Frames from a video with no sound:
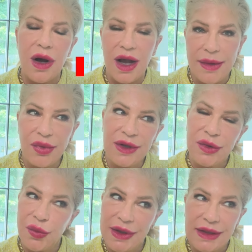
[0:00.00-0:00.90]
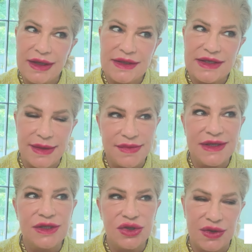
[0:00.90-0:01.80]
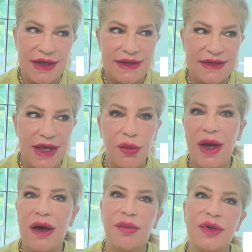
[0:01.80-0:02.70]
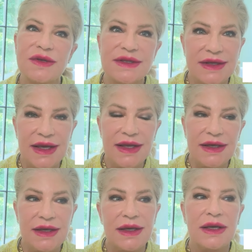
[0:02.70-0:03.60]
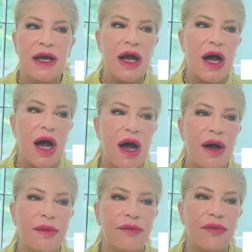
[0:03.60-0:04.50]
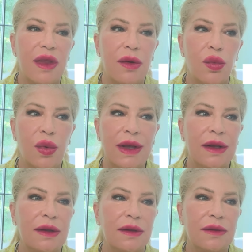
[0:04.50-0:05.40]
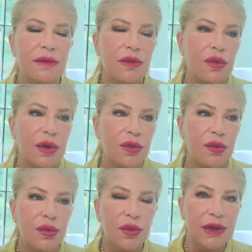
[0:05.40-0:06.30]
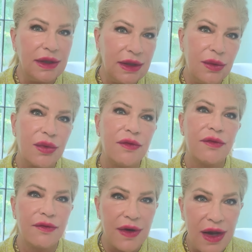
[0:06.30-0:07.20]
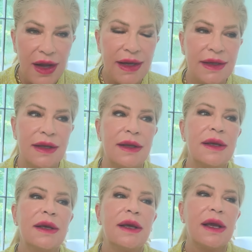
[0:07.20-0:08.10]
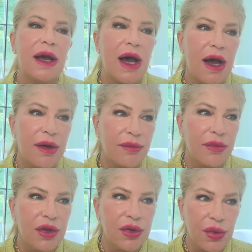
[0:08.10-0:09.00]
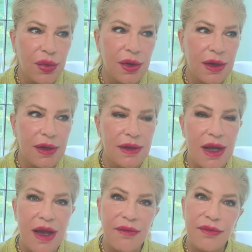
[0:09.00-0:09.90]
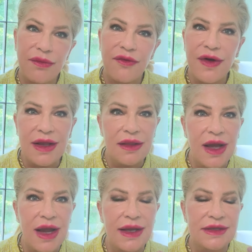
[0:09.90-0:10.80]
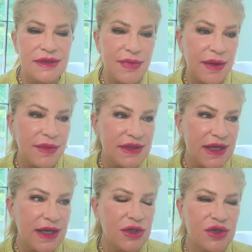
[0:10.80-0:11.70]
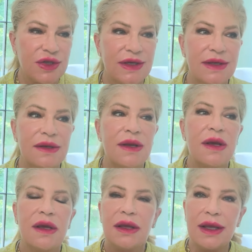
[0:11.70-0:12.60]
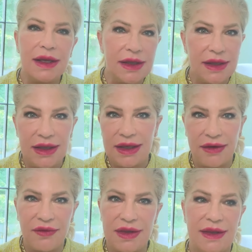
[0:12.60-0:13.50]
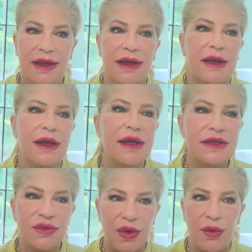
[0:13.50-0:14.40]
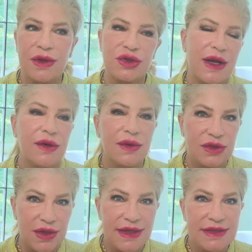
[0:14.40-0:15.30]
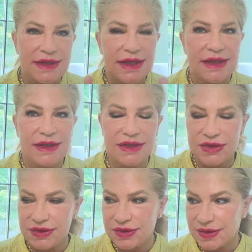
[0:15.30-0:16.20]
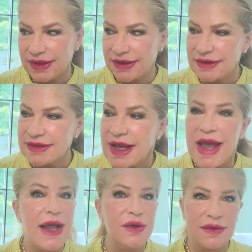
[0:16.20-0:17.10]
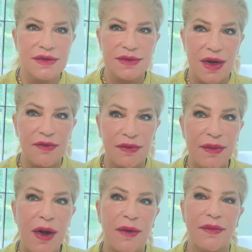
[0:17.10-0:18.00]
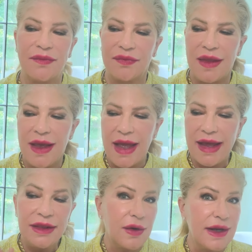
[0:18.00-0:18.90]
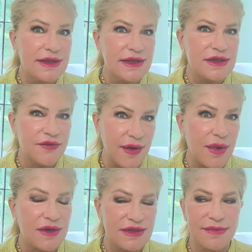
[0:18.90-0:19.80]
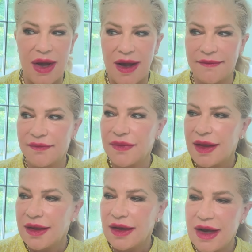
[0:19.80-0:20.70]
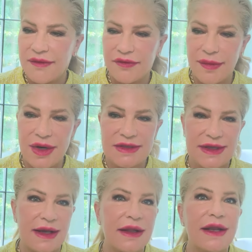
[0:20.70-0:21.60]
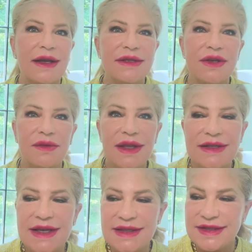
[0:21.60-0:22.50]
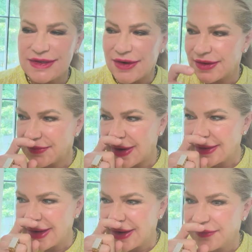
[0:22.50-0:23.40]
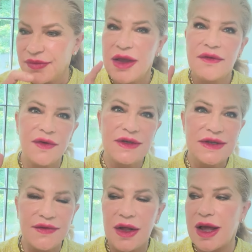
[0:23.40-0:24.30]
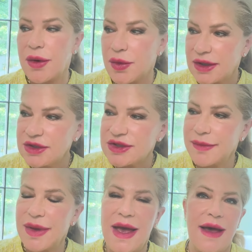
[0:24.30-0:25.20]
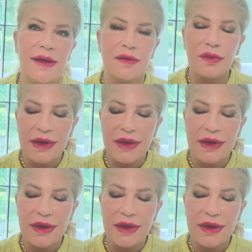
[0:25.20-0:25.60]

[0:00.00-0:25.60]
I bring you weekly tips and tricks that will help your skin, um, will, will really refine um, your um, fine lines, pigmentation, anything and everything is what we try to address in these tutorials. And you can do it all from home. And they're ideas from our spa, um, from our skin clinic. So let's get started right now. First of all, I wanna jump ahead.